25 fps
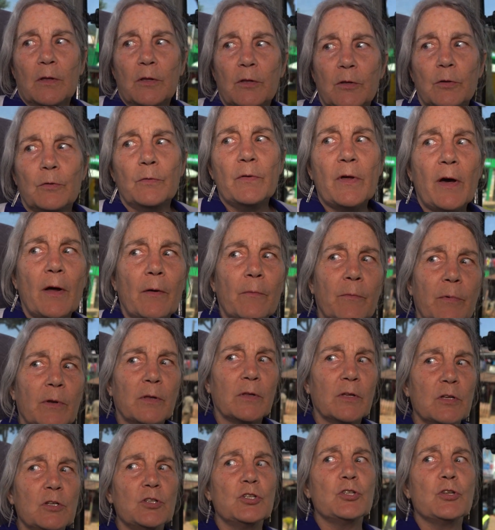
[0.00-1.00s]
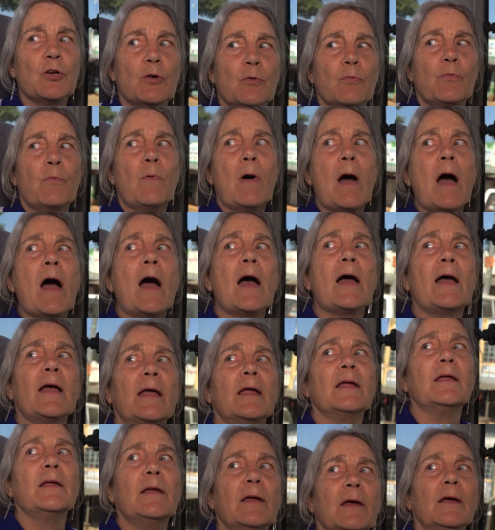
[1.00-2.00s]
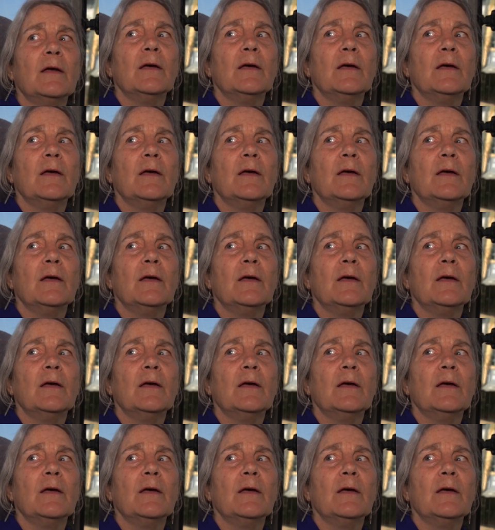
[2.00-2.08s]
You're not really sure why.